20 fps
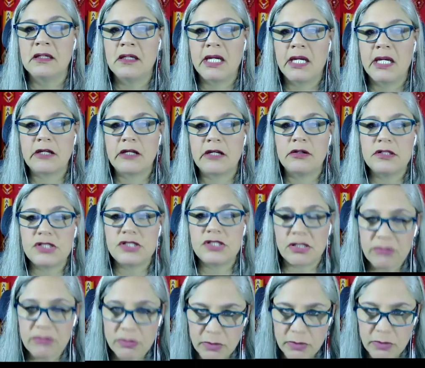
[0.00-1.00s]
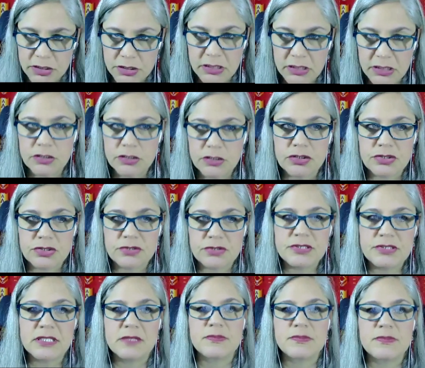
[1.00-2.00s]
I encourage everyone to
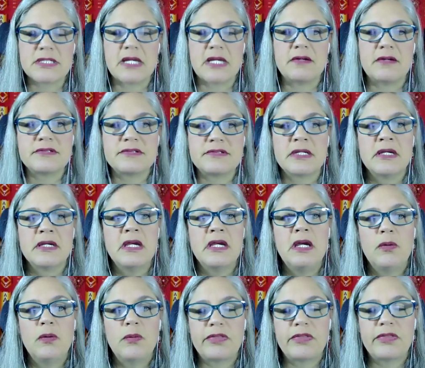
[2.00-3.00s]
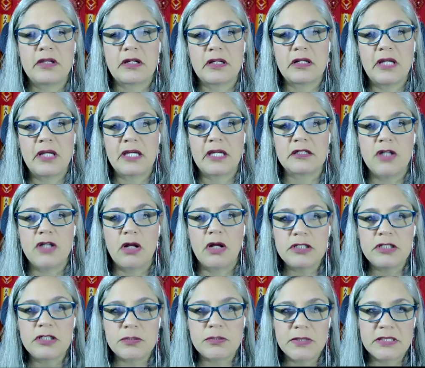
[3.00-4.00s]
introduce themselves with an
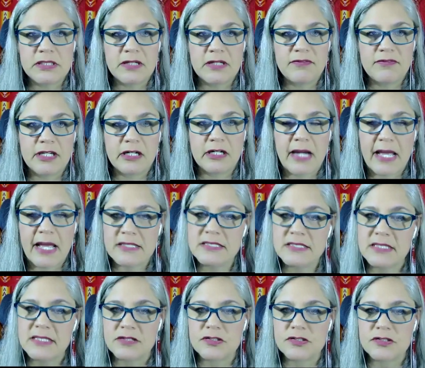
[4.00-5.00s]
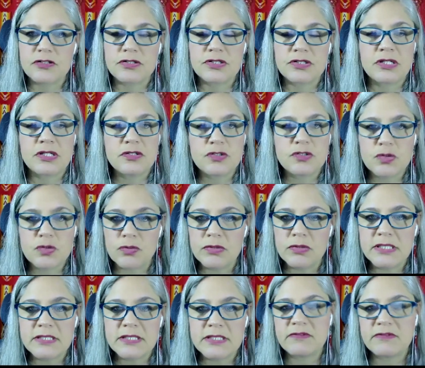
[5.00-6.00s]
acknowledgement of their ancestors,
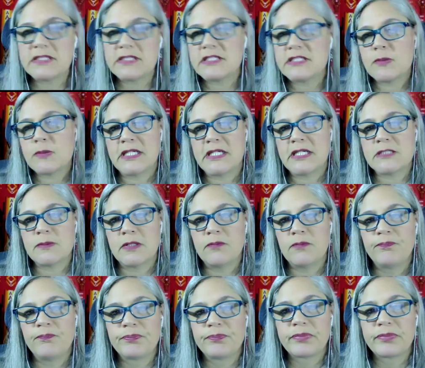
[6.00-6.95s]
stories of displacement,